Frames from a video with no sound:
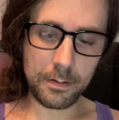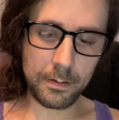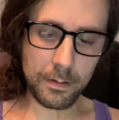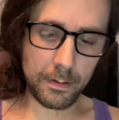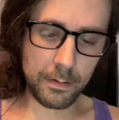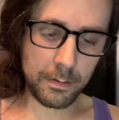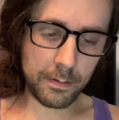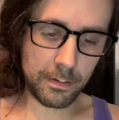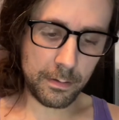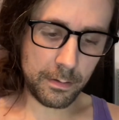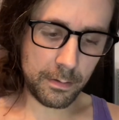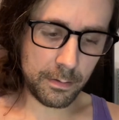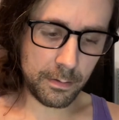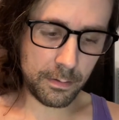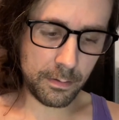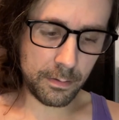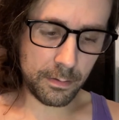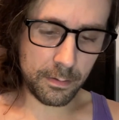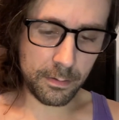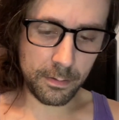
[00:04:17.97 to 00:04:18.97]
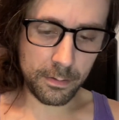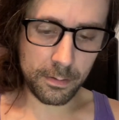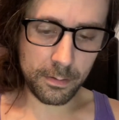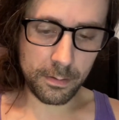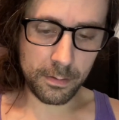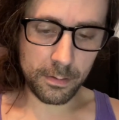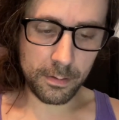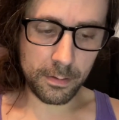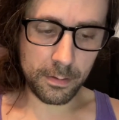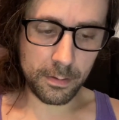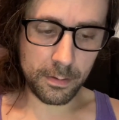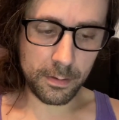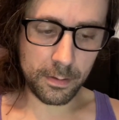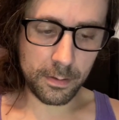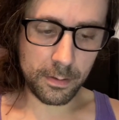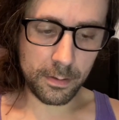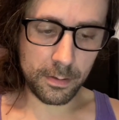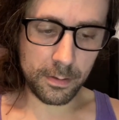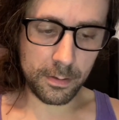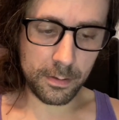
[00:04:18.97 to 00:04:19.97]

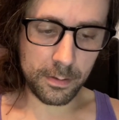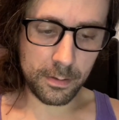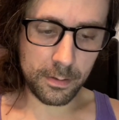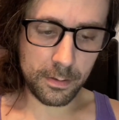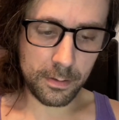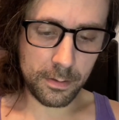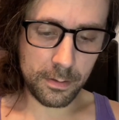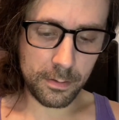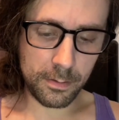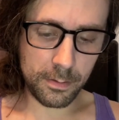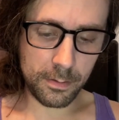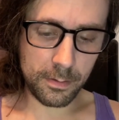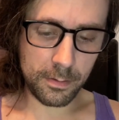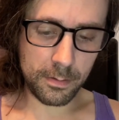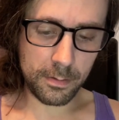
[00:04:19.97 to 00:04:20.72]
No one is speaking in this clip.